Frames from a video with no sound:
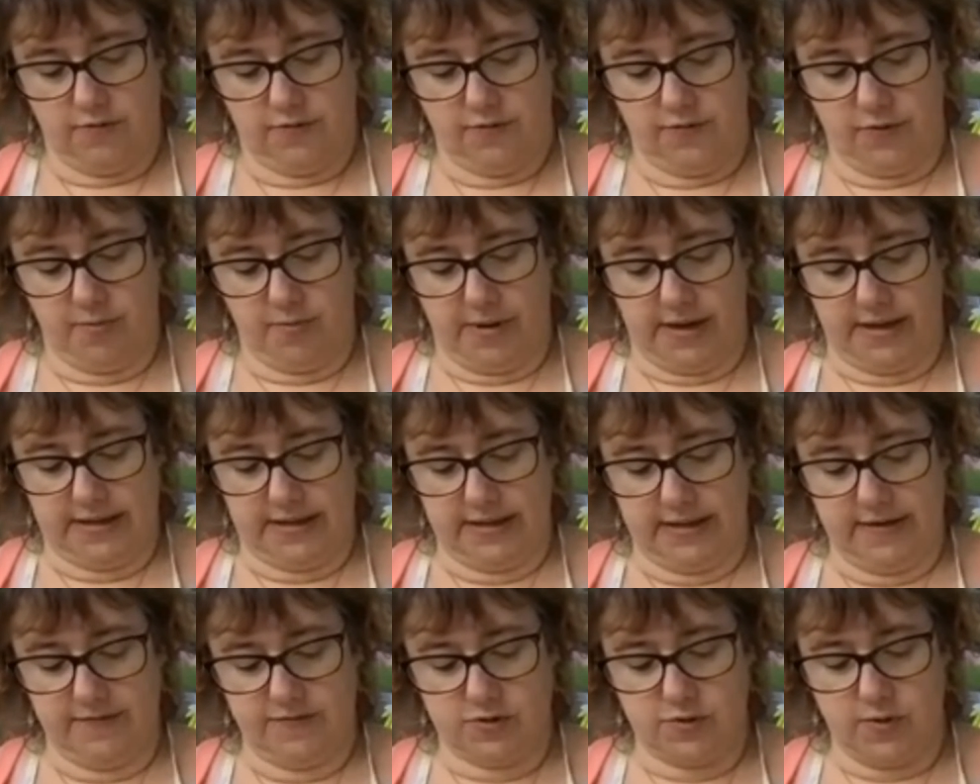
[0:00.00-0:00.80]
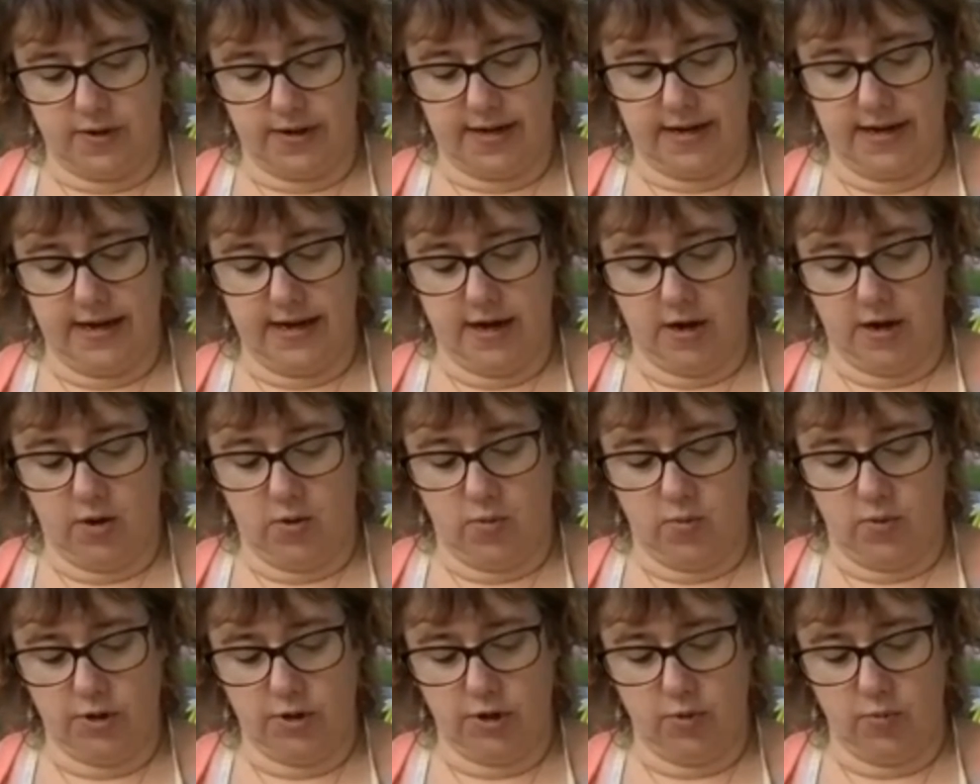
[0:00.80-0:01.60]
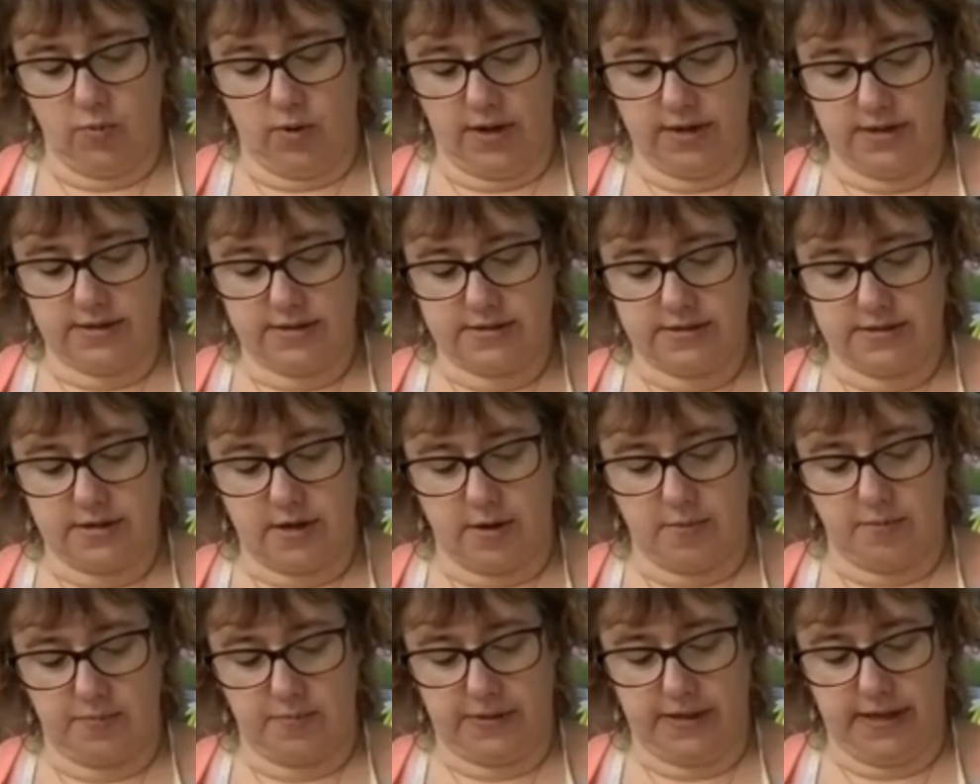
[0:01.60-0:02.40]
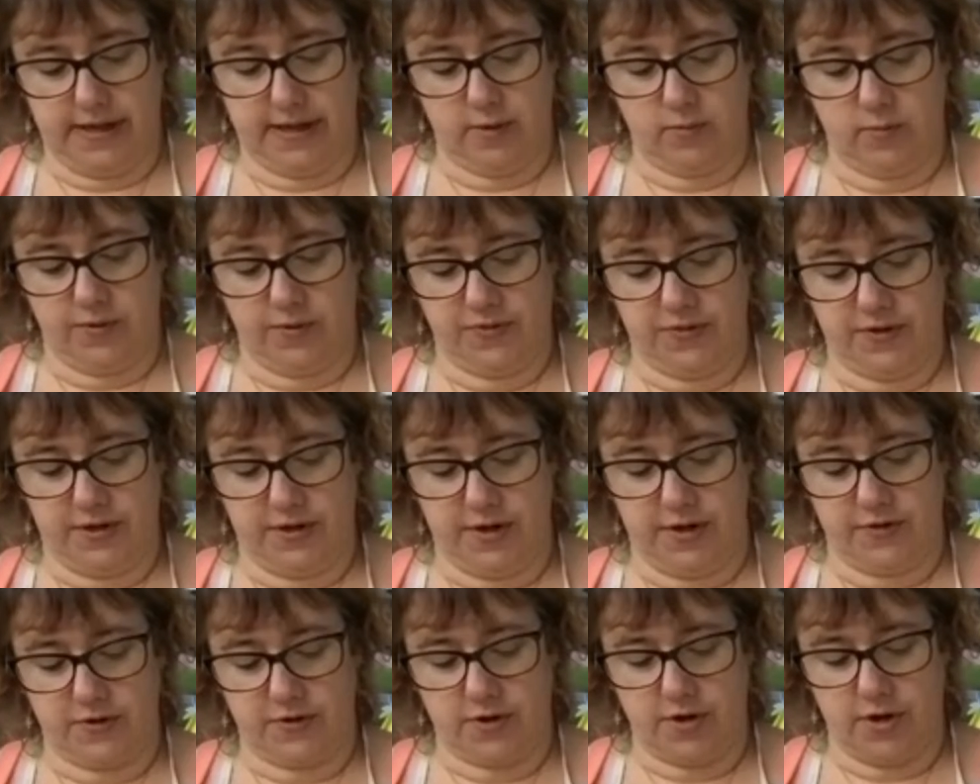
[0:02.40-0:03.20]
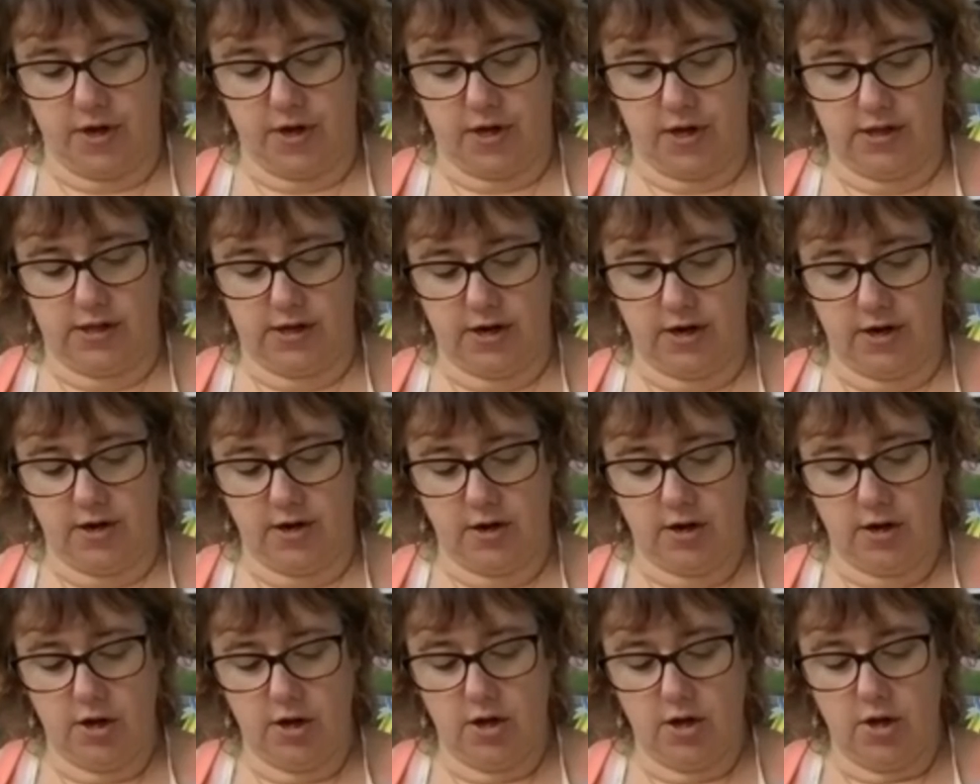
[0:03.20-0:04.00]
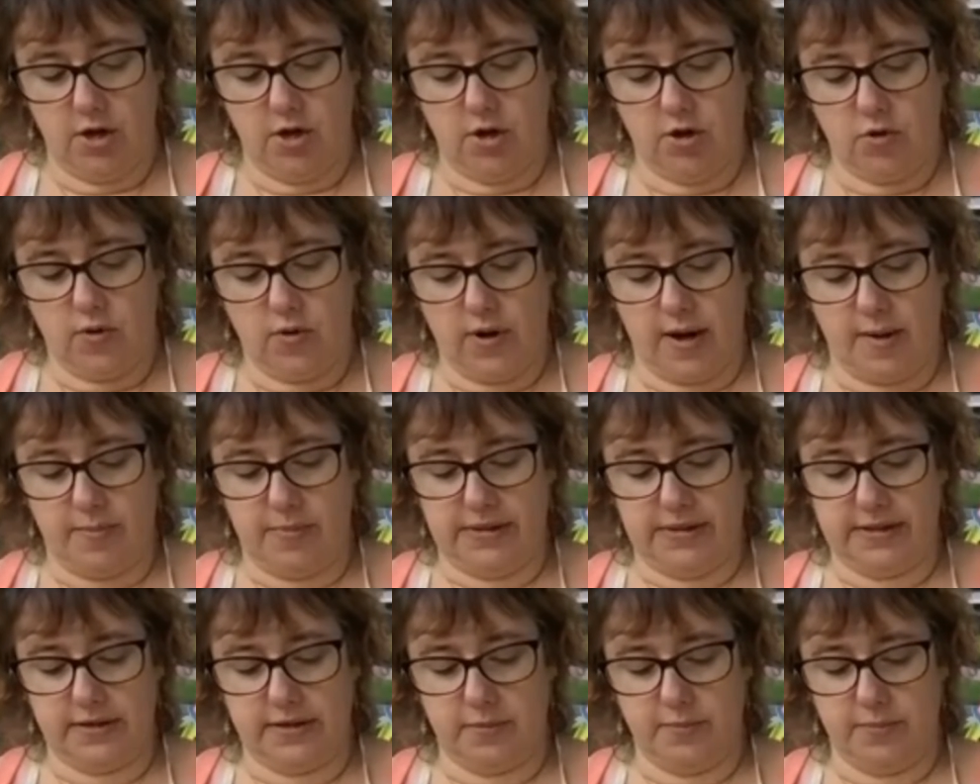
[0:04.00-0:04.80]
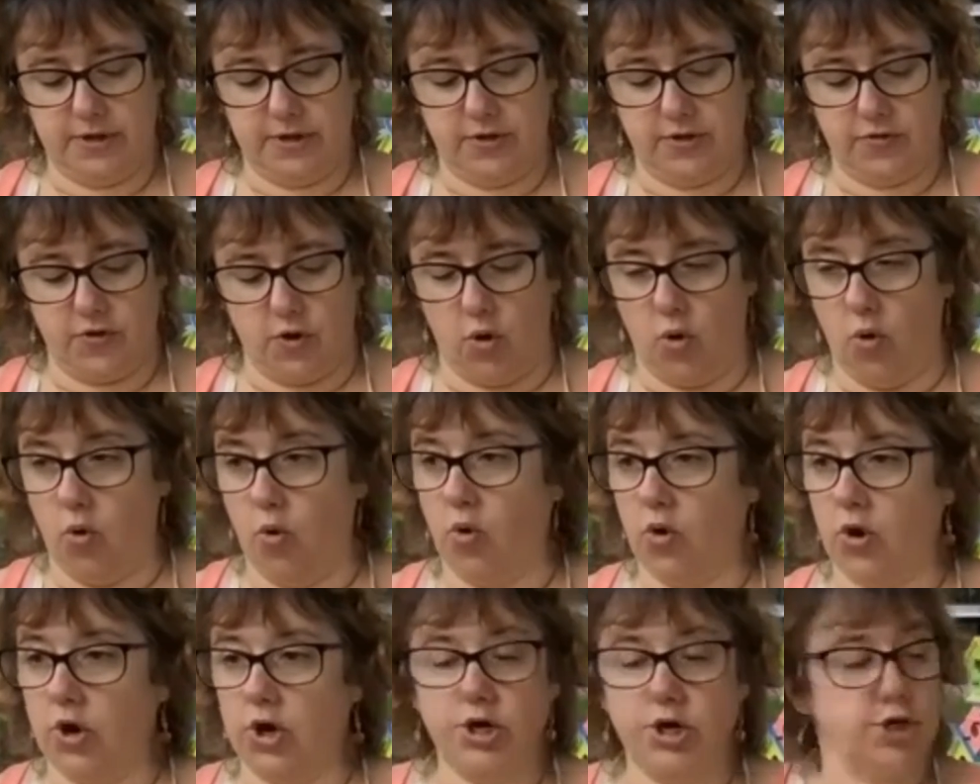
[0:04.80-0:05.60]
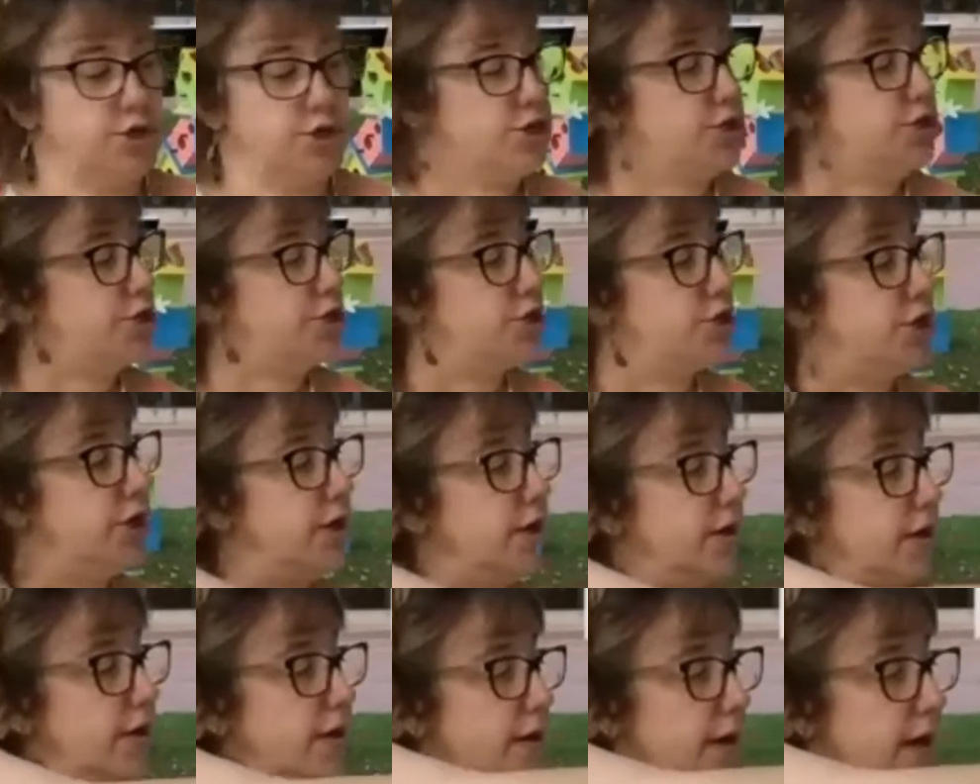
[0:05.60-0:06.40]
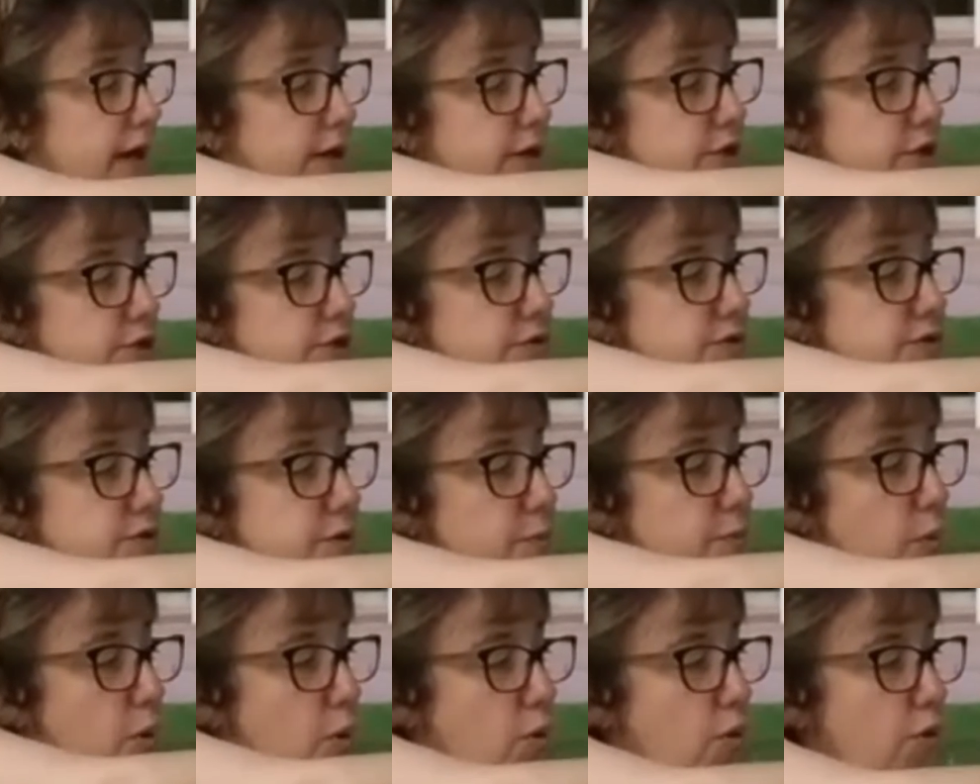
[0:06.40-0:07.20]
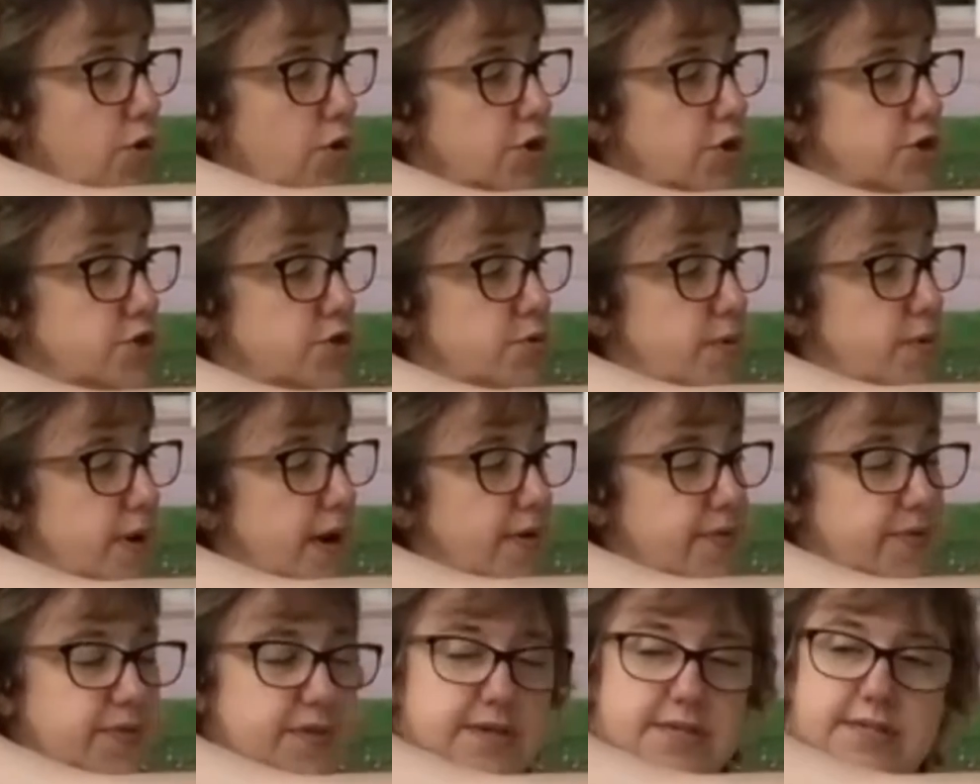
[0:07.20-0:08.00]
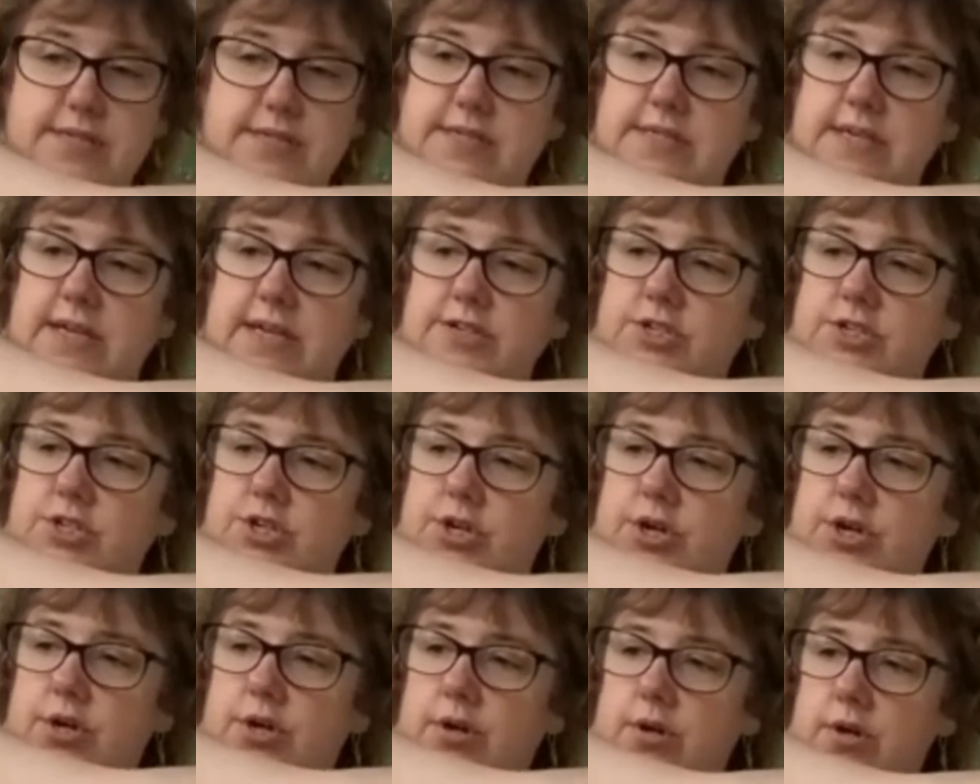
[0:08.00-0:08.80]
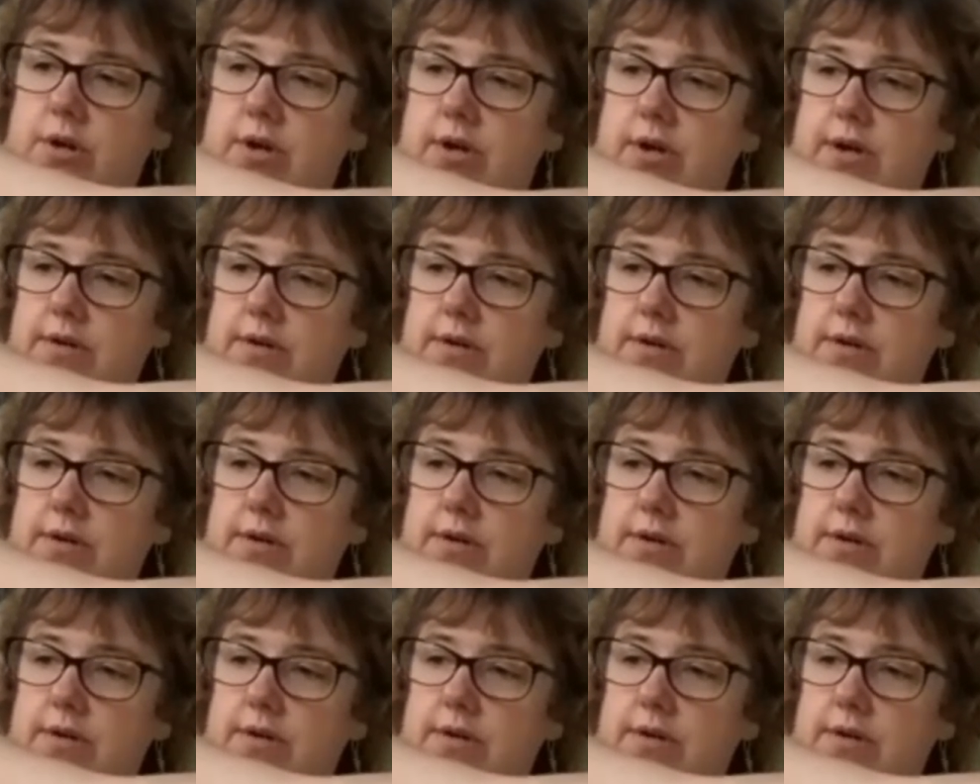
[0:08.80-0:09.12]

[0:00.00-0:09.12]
for my leaves right now. When you want to start playing with another color, grab a little bit of the orange, kind of do some orange around the center.